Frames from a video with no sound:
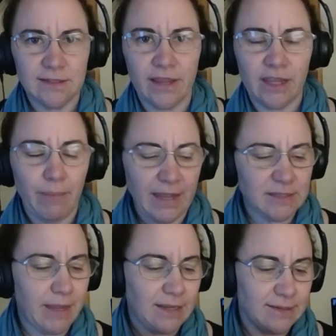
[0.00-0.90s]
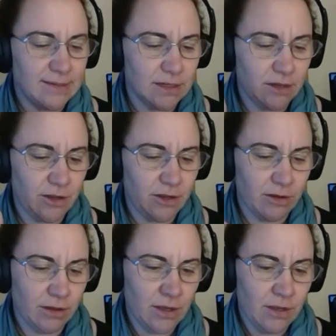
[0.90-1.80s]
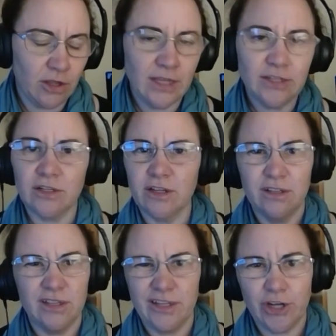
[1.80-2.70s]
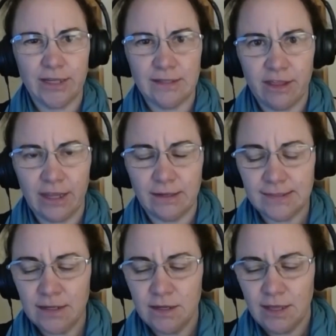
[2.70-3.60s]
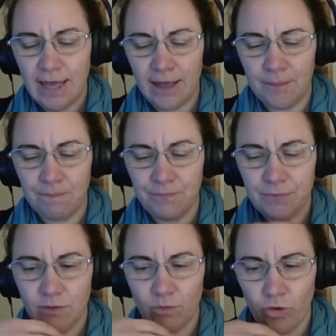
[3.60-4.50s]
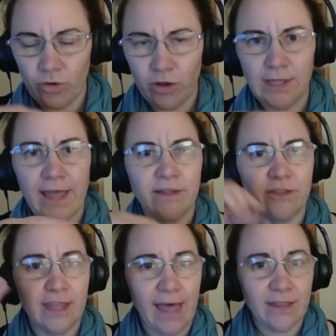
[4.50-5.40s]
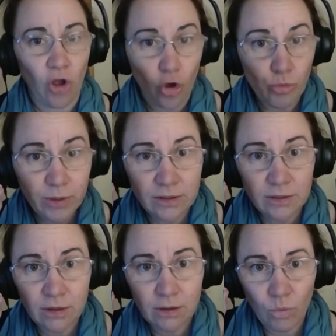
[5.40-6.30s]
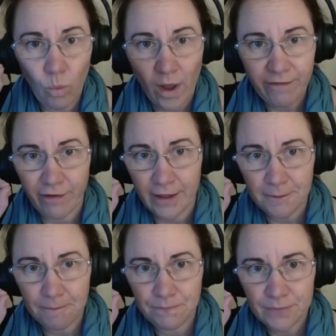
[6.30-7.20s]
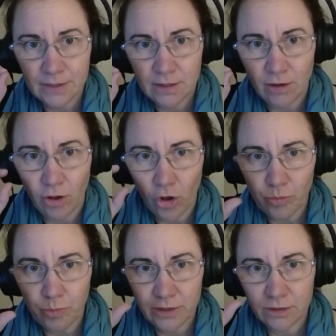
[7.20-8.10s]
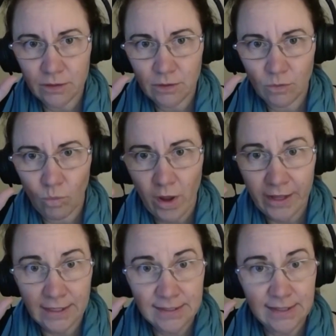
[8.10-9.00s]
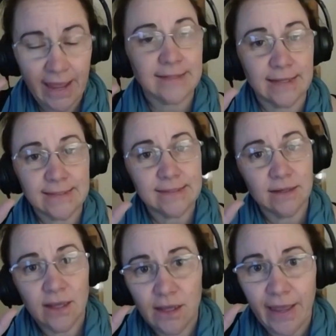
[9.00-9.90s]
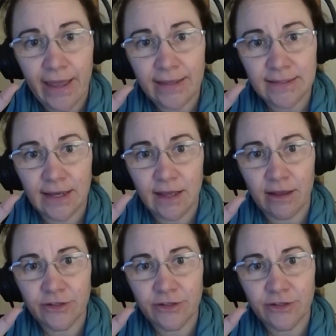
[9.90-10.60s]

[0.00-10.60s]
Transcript: were allowed that had open Wi-Fi, open wireless access. And just in case that doesn't immediately jump out to you as to why that's a problem, it means that